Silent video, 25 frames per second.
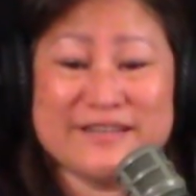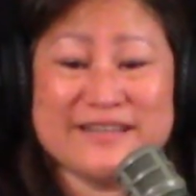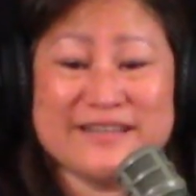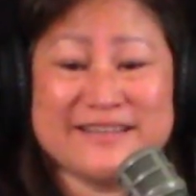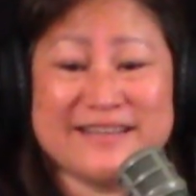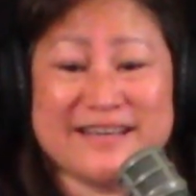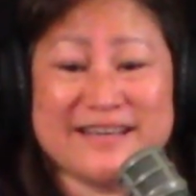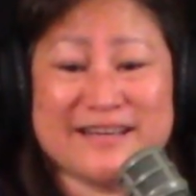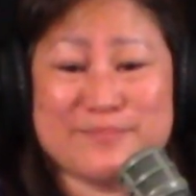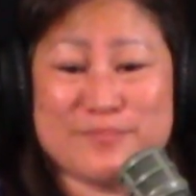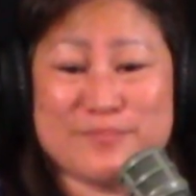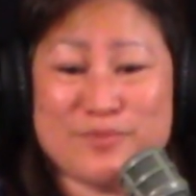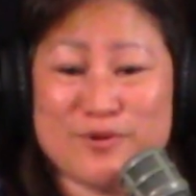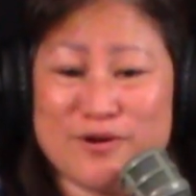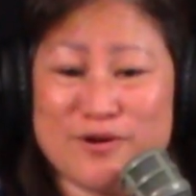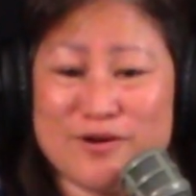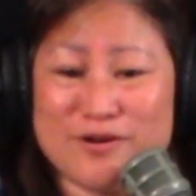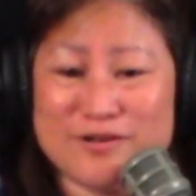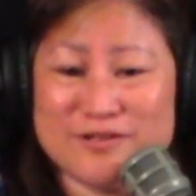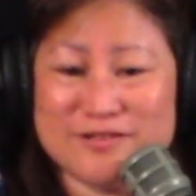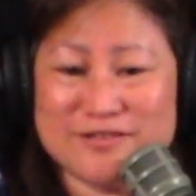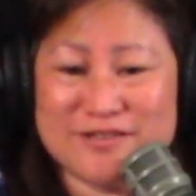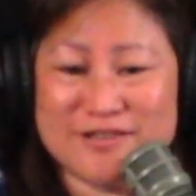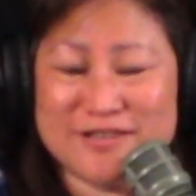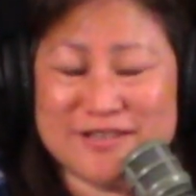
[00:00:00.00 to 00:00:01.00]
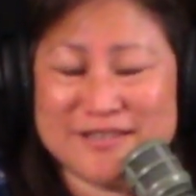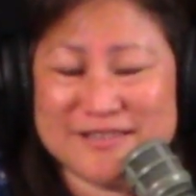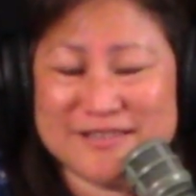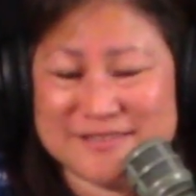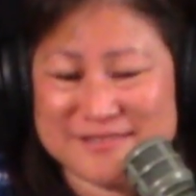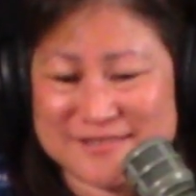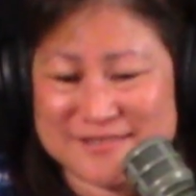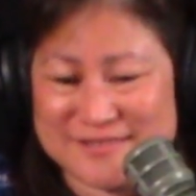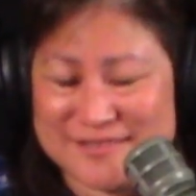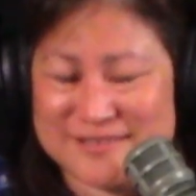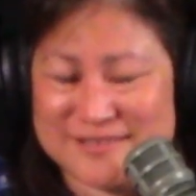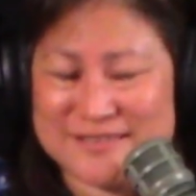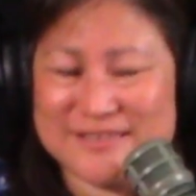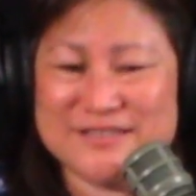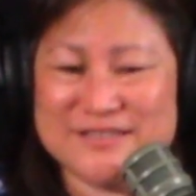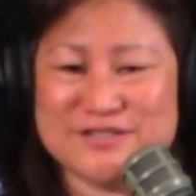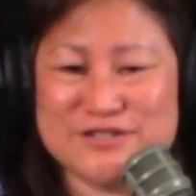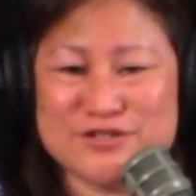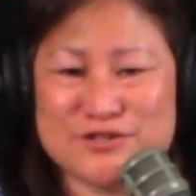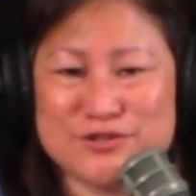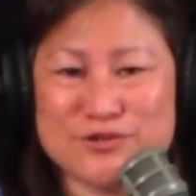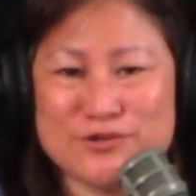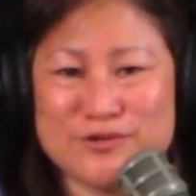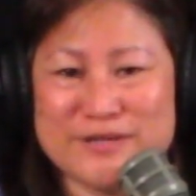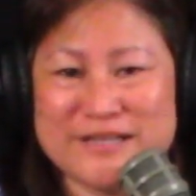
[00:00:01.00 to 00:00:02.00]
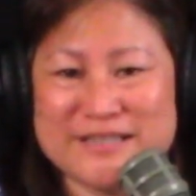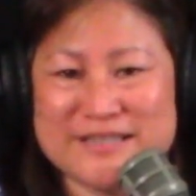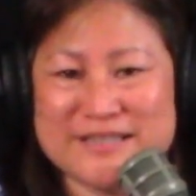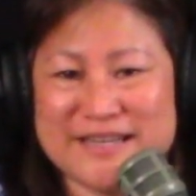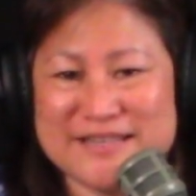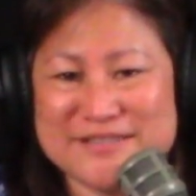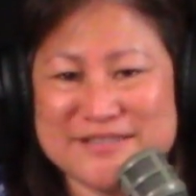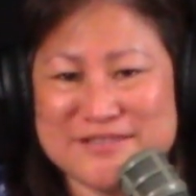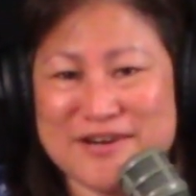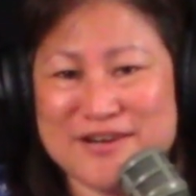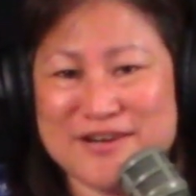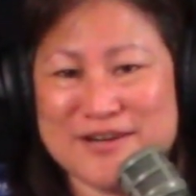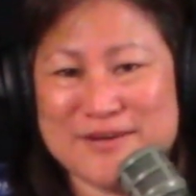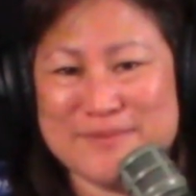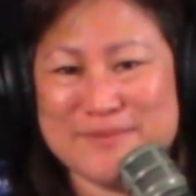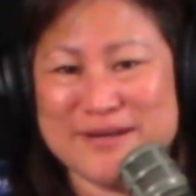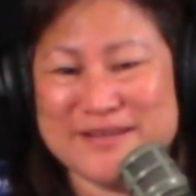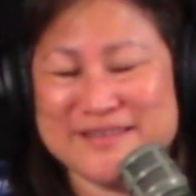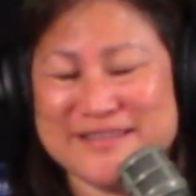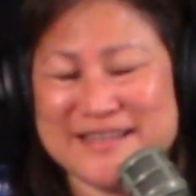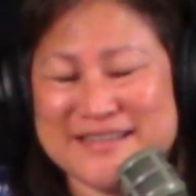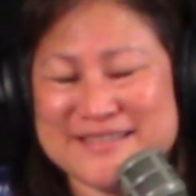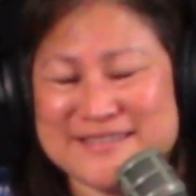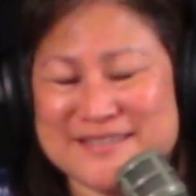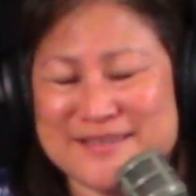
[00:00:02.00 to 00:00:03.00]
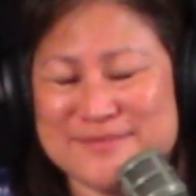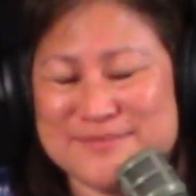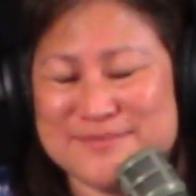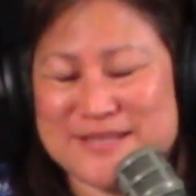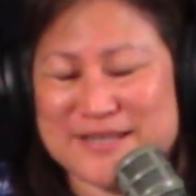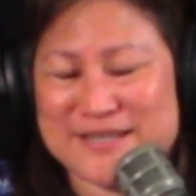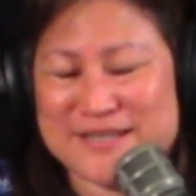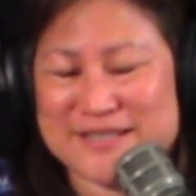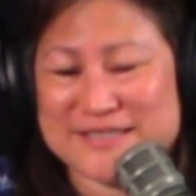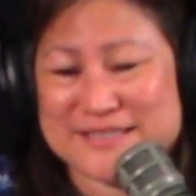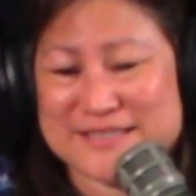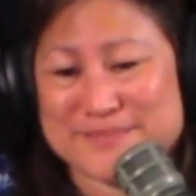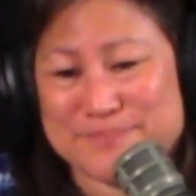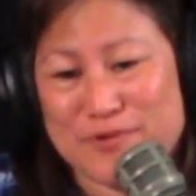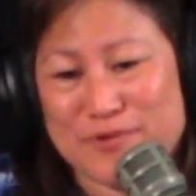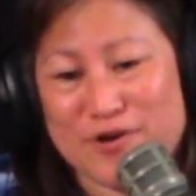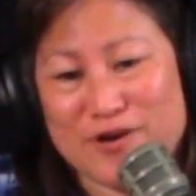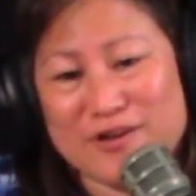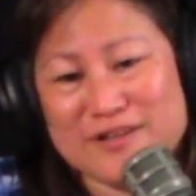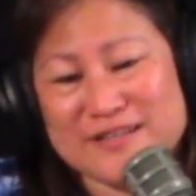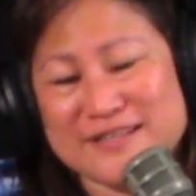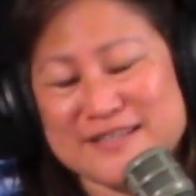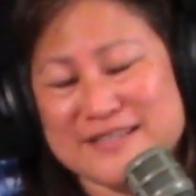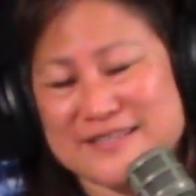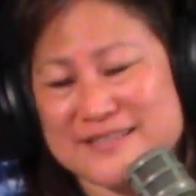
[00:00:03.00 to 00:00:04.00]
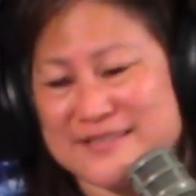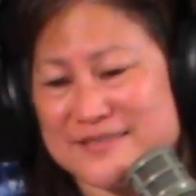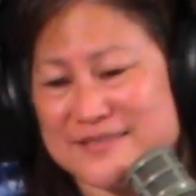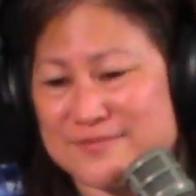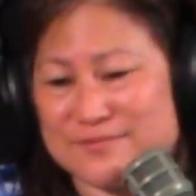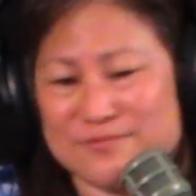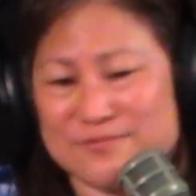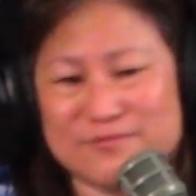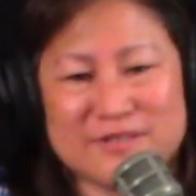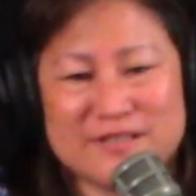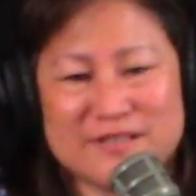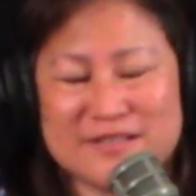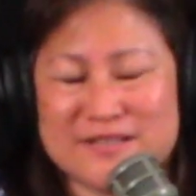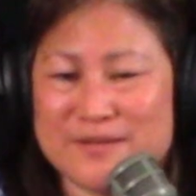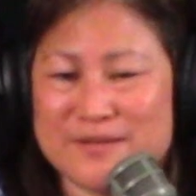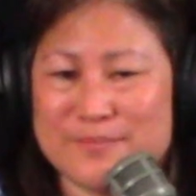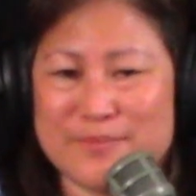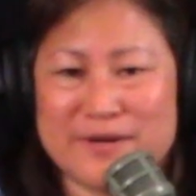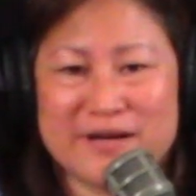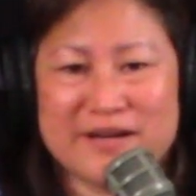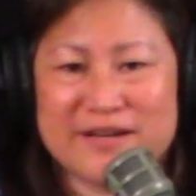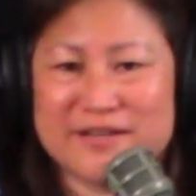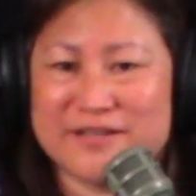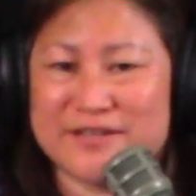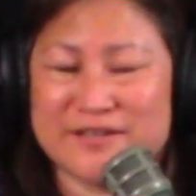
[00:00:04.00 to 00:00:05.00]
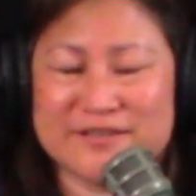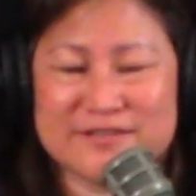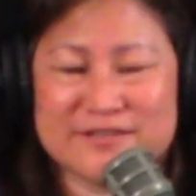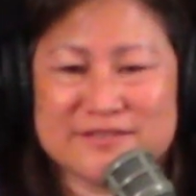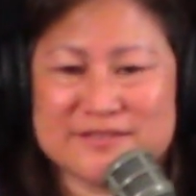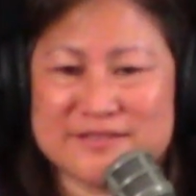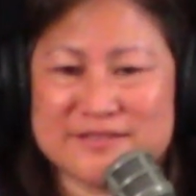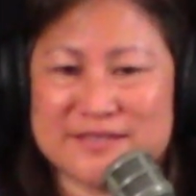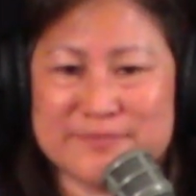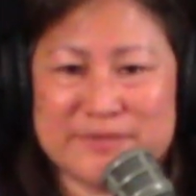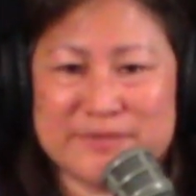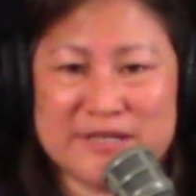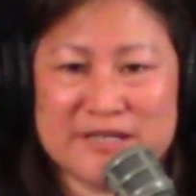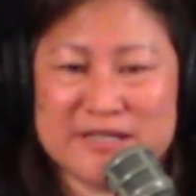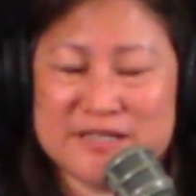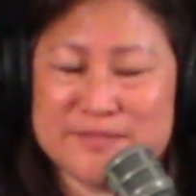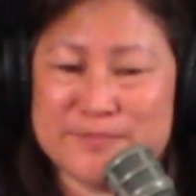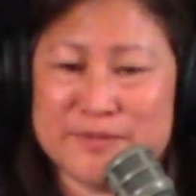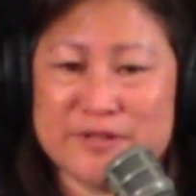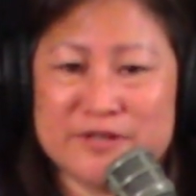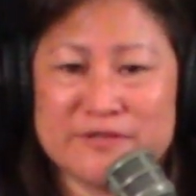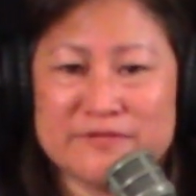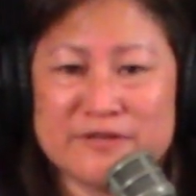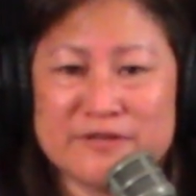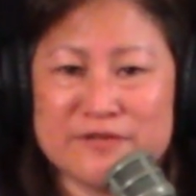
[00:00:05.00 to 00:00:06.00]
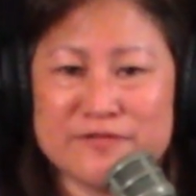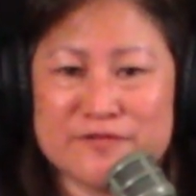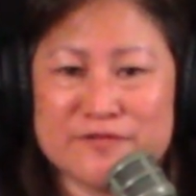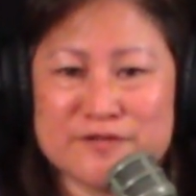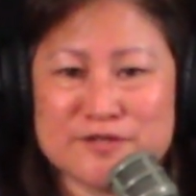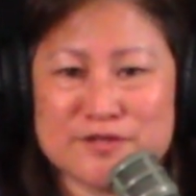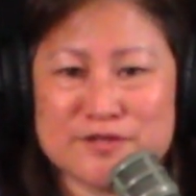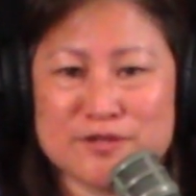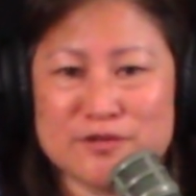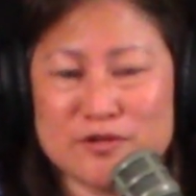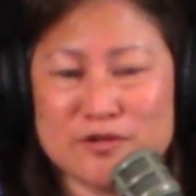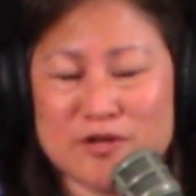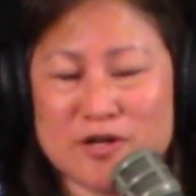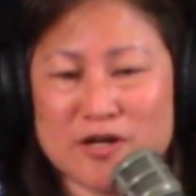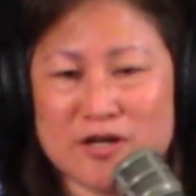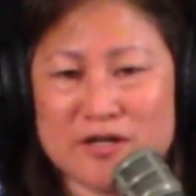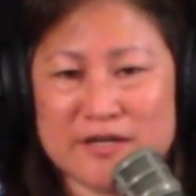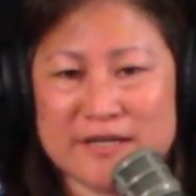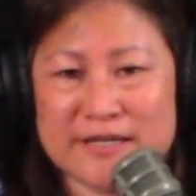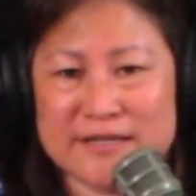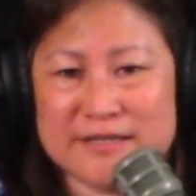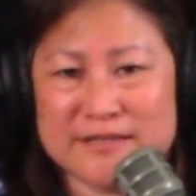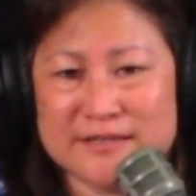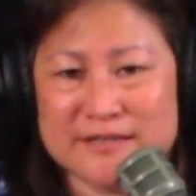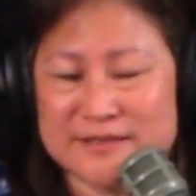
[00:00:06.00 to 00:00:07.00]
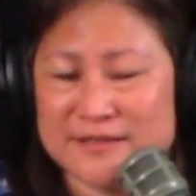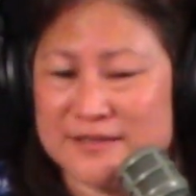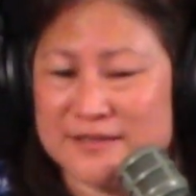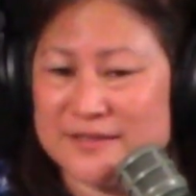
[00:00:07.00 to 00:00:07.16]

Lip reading: get Paul on this show and talk about that sometime, because Paul is one of the pioneers. I mean, he's been around for so long and,